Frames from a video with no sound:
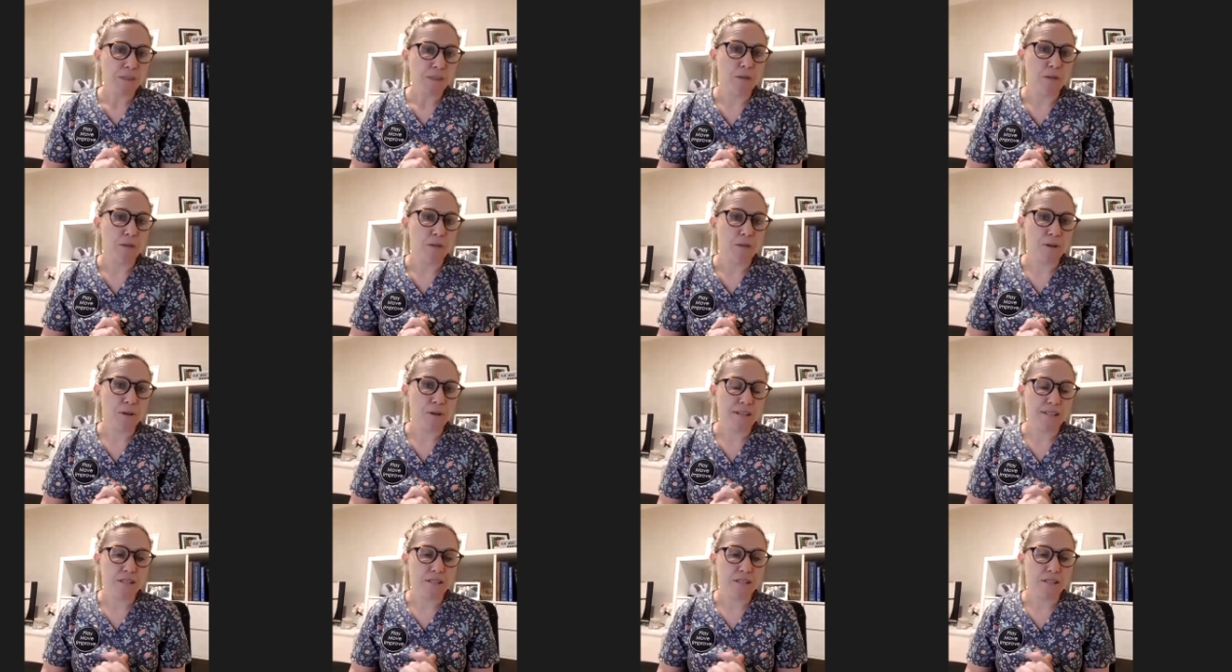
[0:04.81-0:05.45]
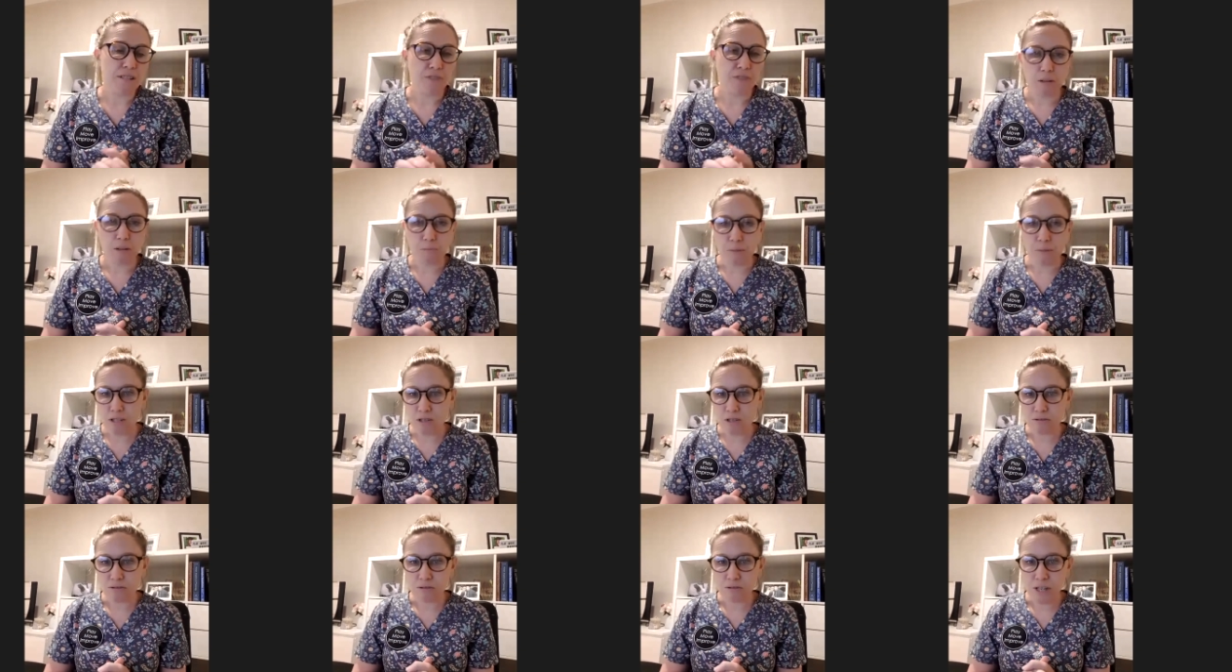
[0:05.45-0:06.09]
I'm a
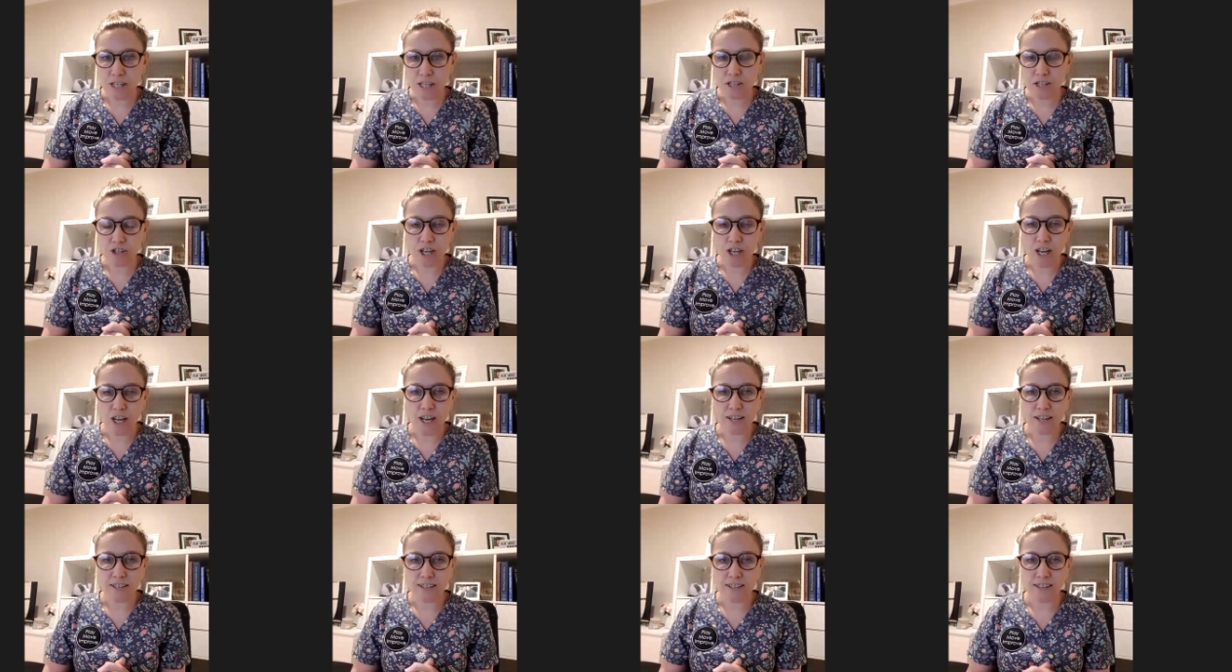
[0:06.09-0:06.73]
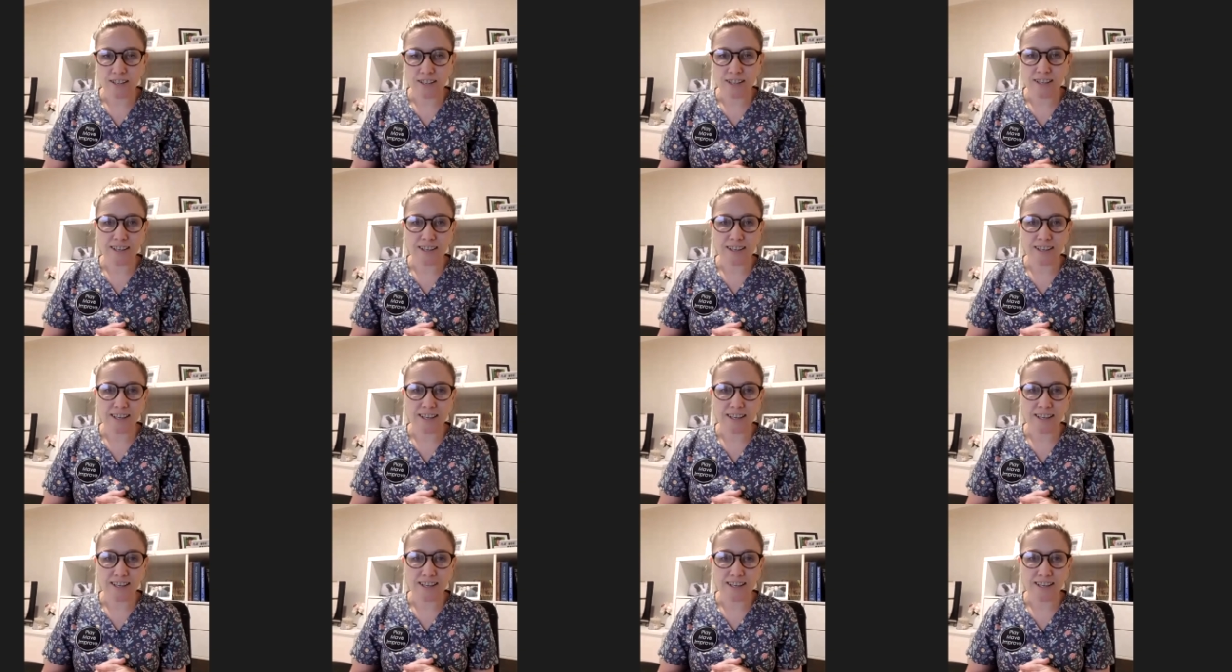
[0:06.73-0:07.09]
developmental educator,